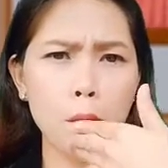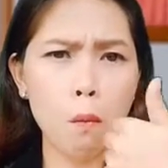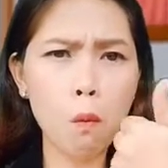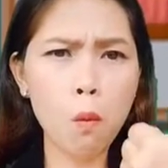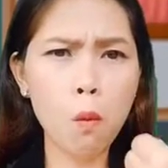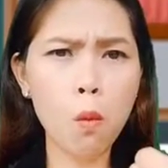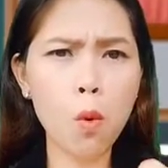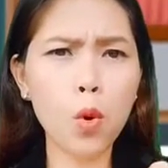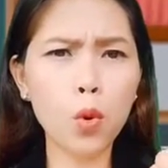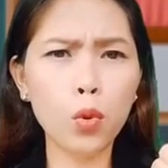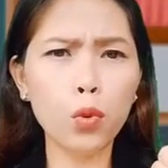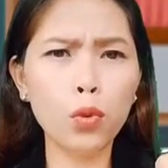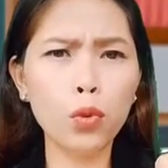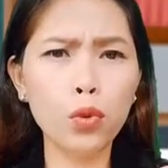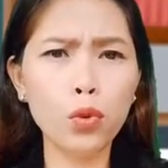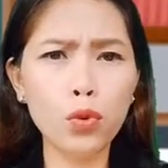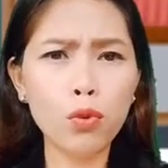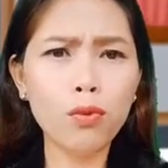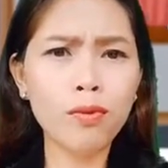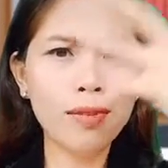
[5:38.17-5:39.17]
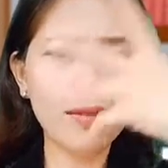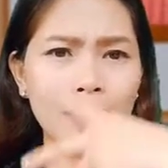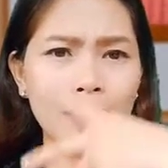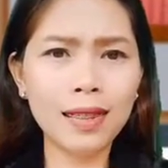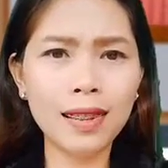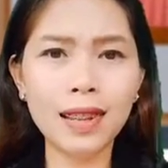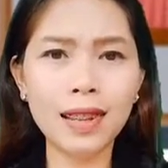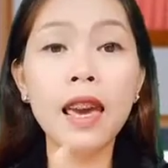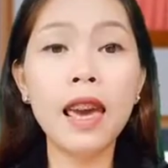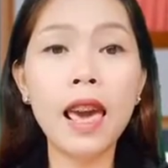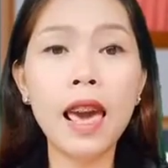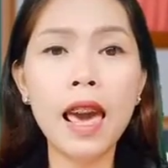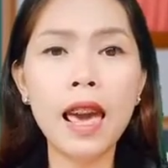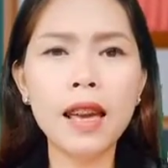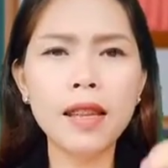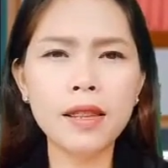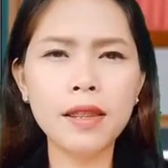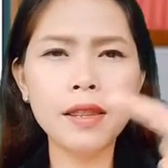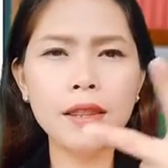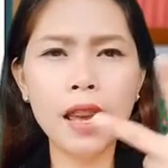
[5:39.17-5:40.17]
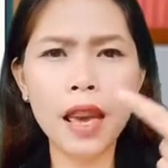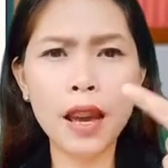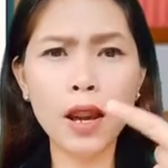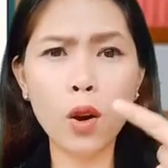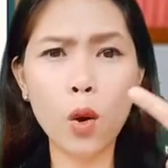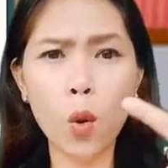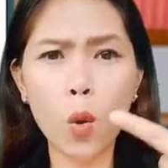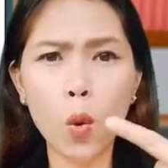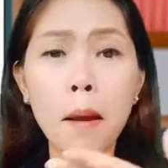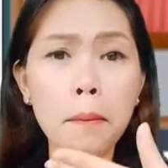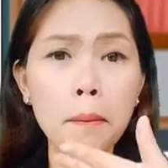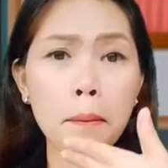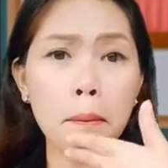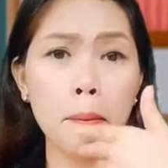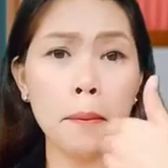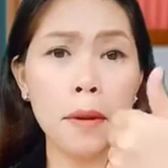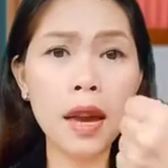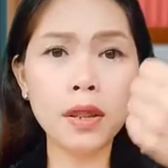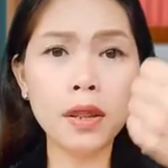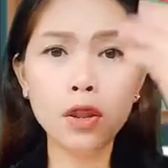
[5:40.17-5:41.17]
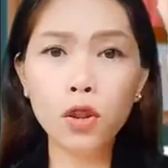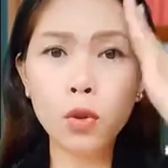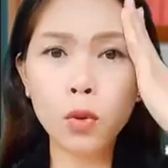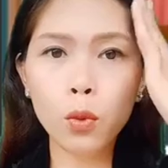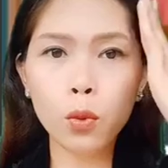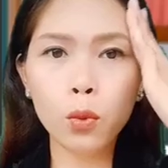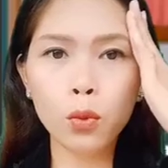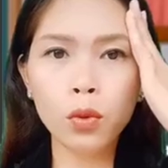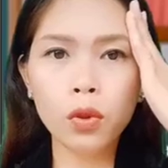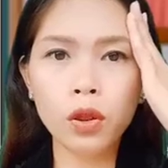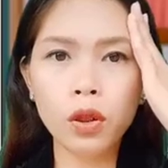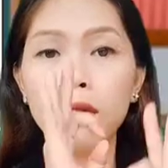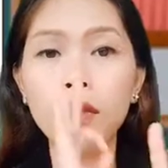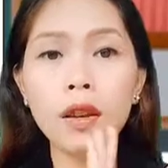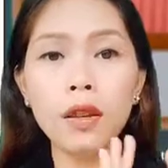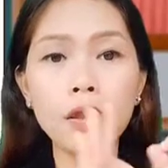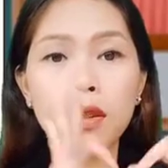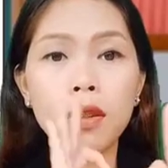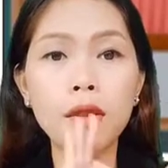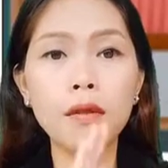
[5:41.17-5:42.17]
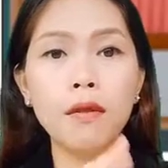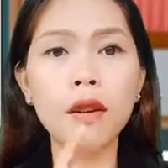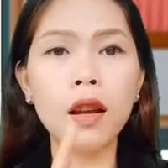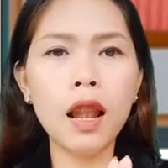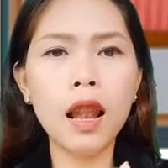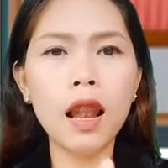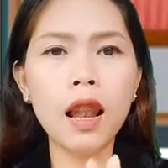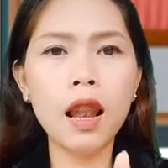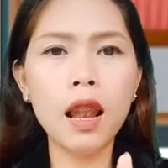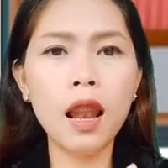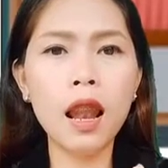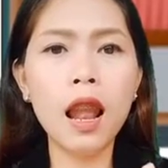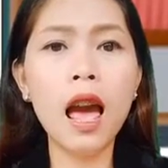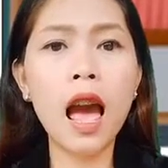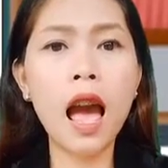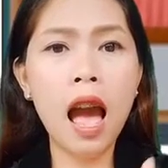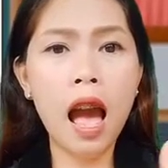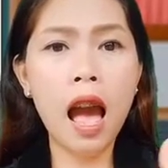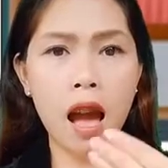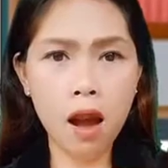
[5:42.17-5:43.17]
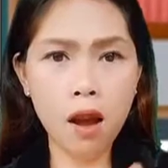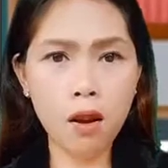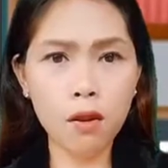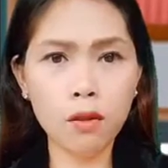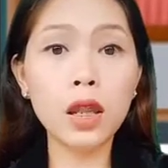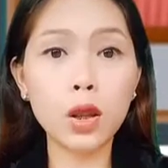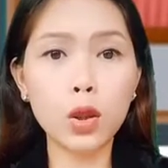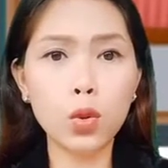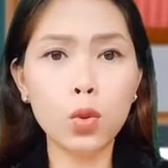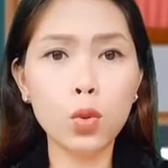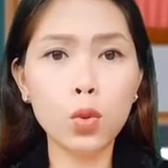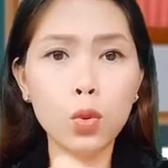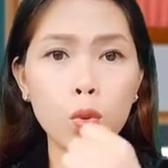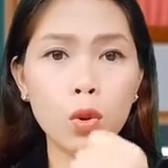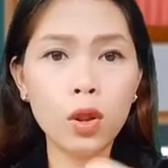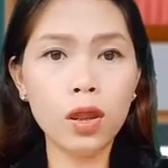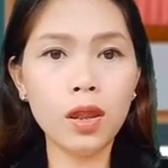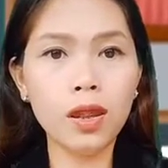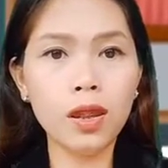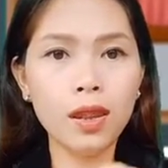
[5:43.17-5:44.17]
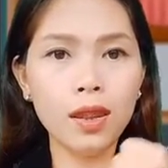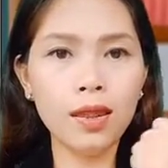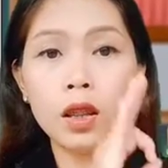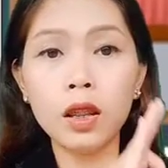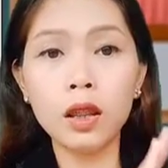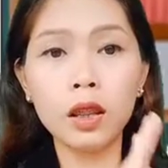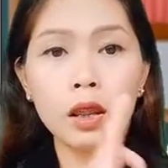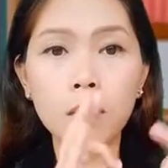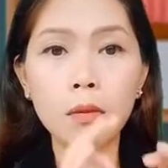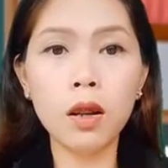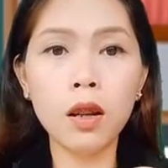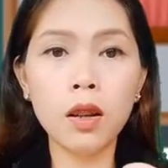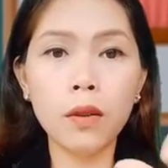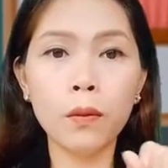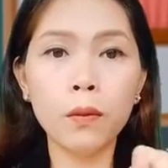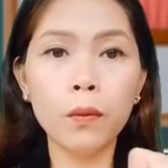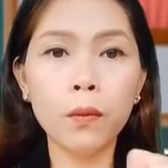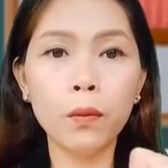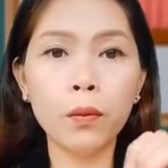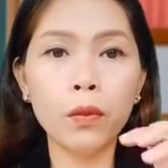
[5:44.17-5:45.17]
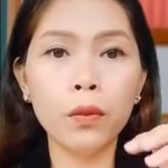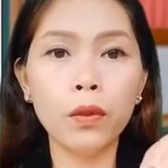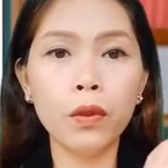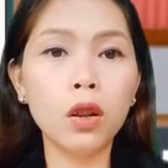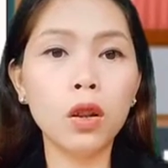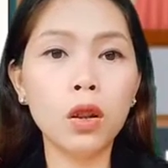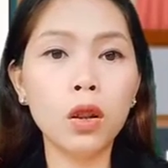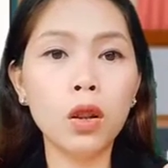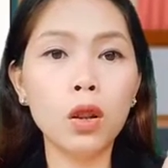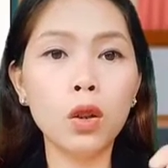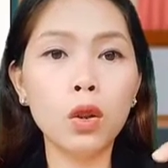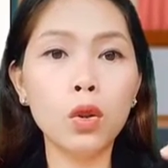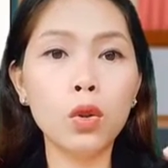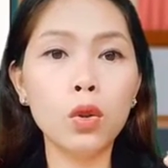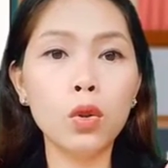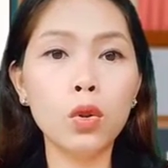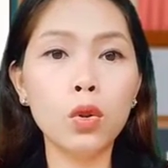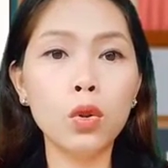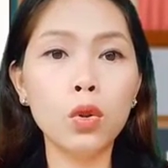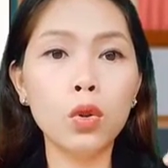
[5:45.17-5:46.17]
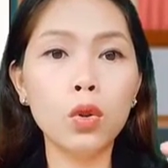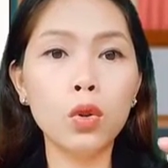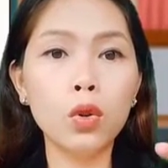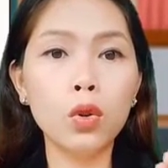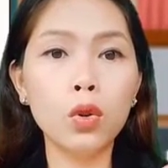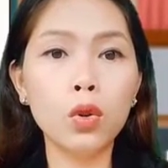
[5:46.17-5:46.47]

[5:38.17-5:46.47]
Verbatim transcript: Thailand's most enchanting and second best known festival after its New Year's festival Songkran.